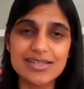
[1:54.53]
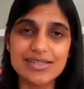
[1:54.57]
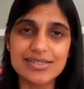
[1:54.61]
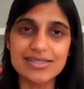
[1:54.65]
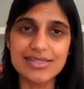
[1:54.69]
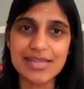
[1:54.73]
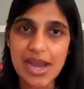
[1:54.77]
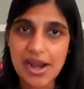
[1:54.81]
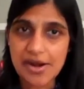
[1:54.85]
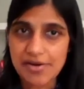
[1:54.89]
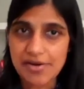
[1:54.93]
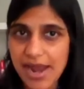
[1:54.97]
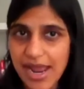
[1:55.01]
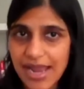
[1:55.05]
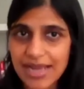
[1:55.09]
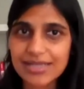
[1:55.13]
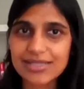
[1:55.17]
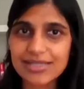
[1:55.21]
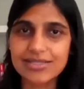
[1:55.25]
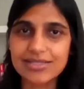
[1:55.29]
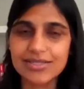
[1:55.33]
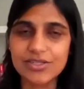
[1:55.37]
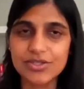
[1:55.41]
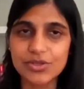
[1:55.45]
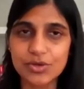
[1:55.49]

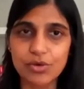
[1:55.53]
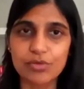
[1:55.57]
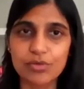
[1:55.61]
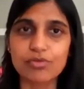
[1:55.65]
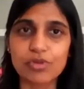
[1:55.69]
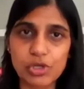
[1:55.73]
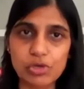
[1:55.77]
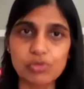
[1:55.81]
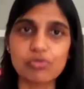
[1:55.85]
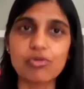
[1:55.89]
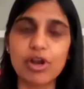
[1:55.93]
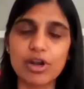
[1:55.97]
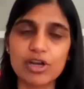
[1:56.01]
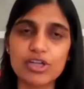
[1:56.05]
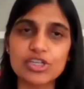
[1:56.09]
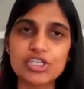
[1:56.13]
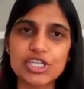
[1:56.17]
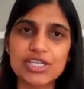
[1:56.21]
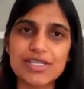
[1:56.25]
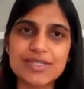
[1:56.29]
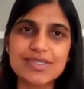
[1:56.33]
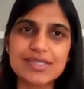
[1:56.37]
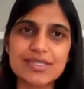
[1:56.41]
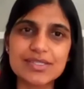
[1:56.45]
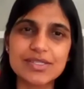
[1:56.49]
direct your
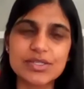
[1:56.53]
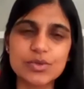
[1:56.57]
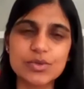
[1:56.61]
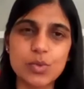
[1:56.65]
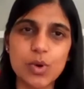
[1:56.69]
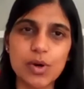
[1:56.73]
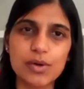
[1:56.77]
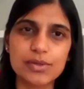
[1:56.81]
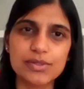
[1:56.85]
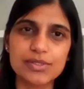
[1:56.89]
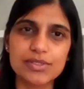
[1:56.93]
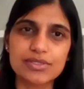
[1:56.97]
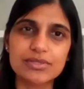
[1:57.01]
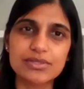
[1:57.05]
urologist toward